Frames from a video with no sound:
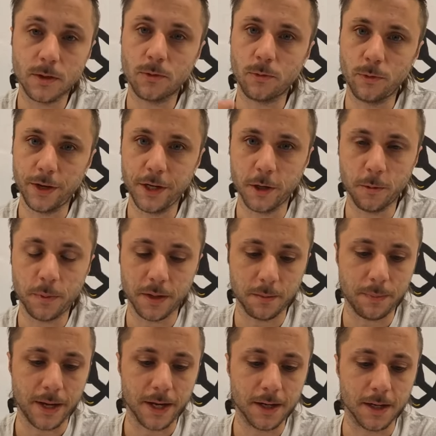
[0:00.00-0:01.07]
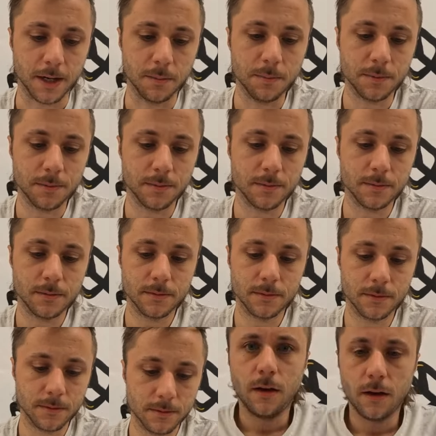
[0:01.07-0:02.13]
Reopen it back up.
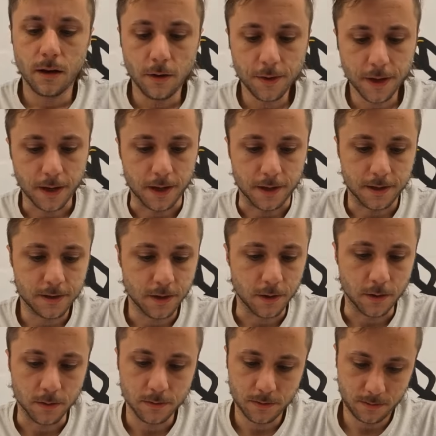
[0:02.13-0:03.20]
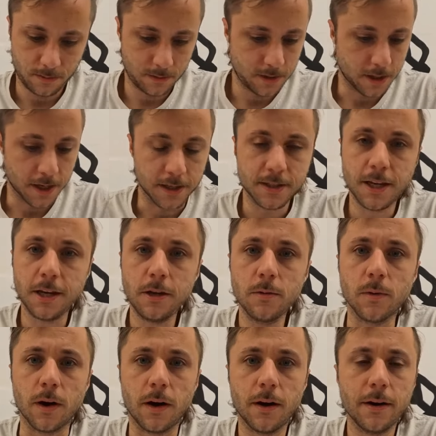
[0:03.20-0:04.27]
Okay, so to
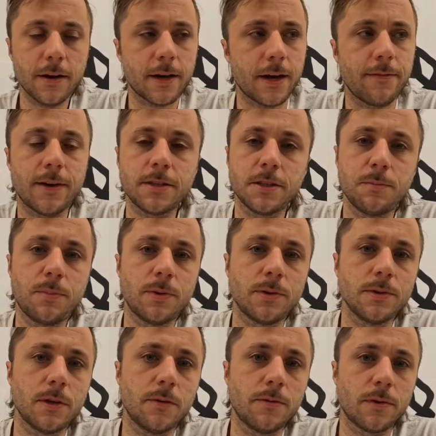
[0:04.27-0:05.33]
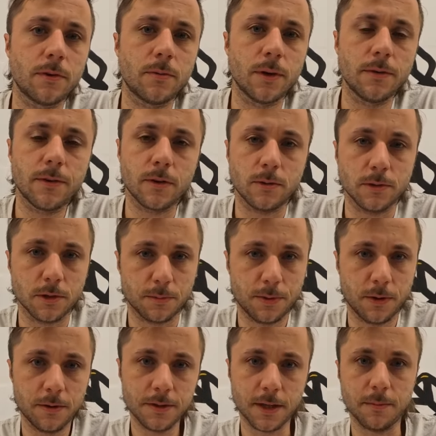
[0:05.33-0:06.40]
continue on, I've actually pulled over one of our older
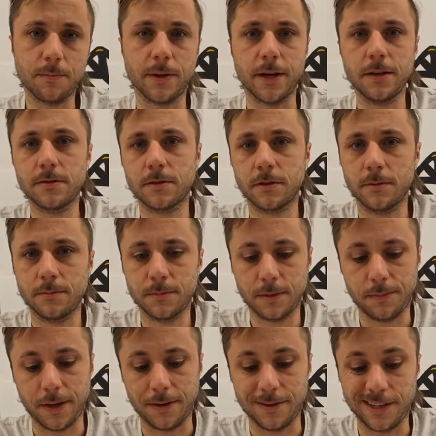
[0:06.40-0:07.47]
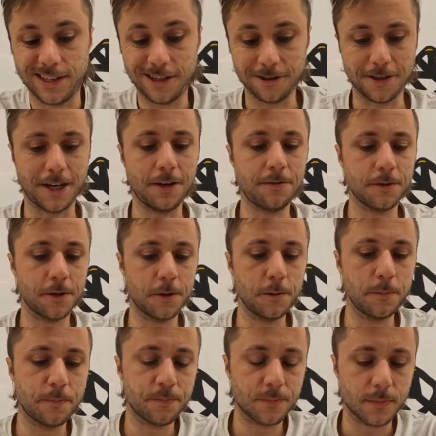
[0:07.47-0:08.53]
prototype bikes from about 1.5 years
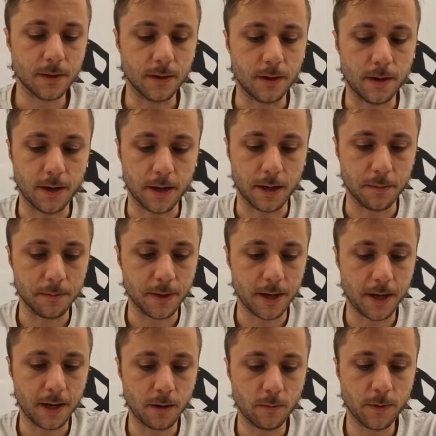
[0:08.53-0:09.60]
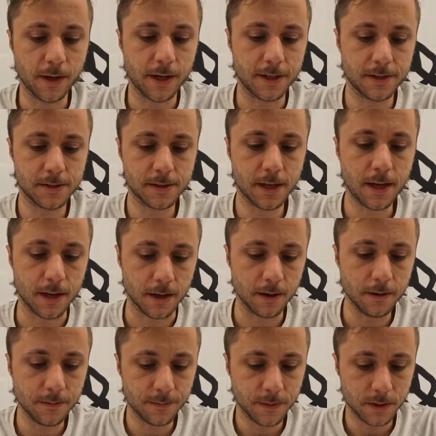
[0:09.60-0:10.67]
ago. And when I
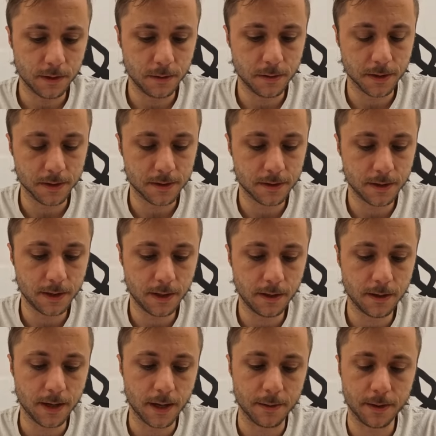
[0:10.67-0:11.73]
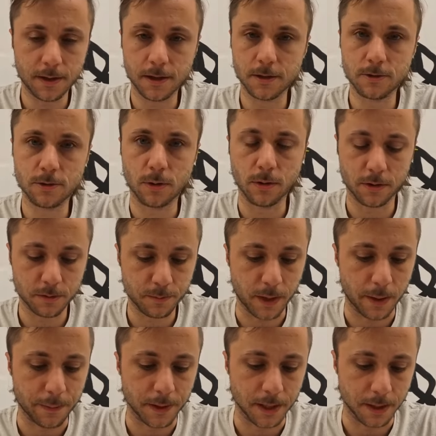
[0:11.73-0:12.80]
scan, you can see that the controller is
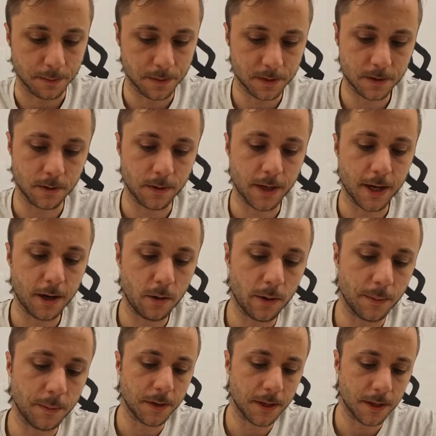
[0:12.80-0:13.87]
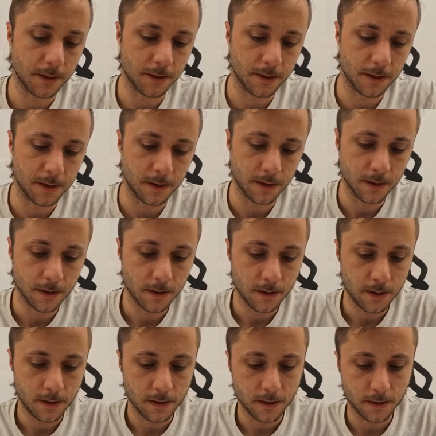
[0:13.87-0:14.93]
popping up. So now to hit the
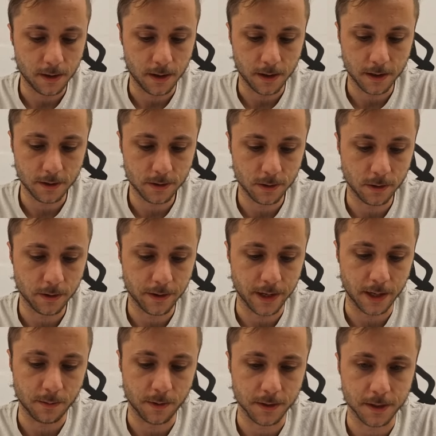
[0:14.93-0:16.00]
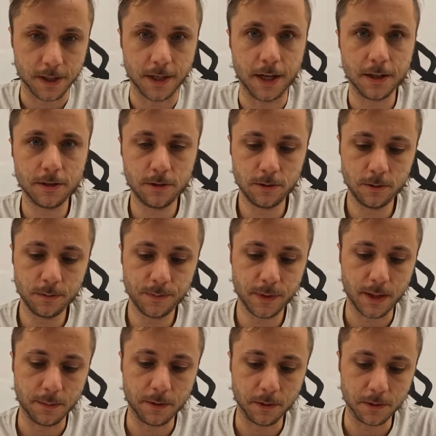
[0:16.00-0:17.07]
controller that I want to connect to.
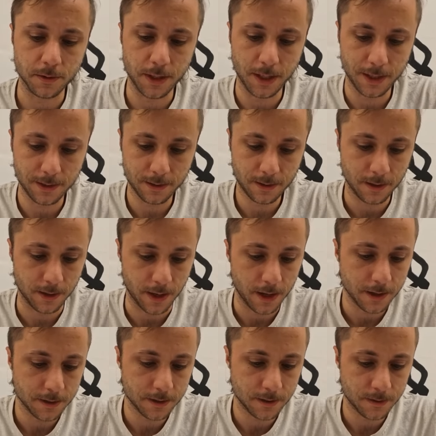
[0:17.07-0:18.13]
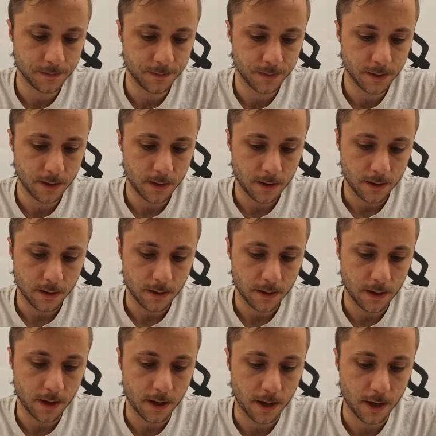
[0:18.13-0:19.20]
I'm going to hit connect,
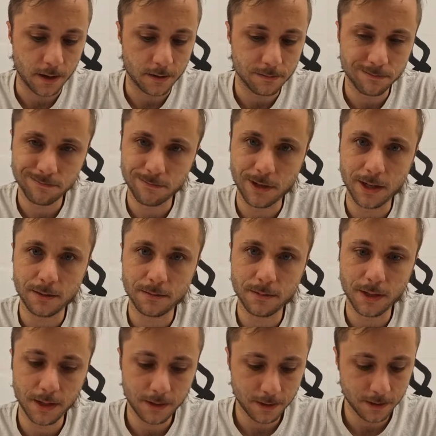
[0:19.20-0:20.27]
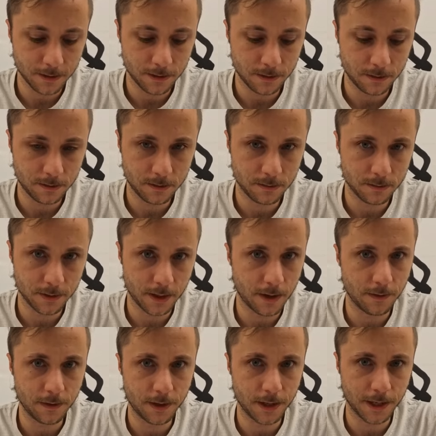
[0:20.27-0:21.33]
and well, that didn't do
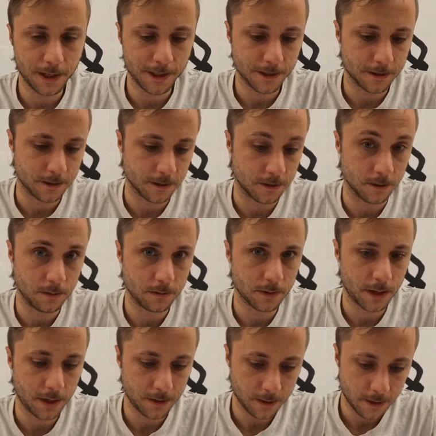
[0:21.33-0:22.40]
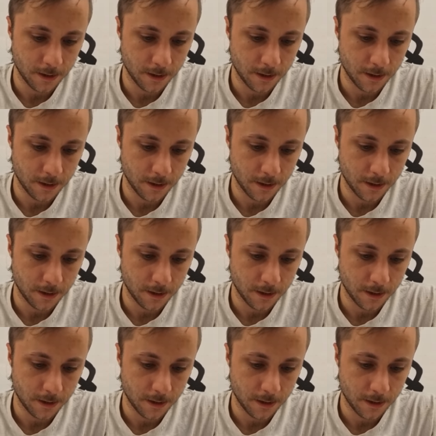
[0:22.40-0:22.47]
everything I needed to do, right?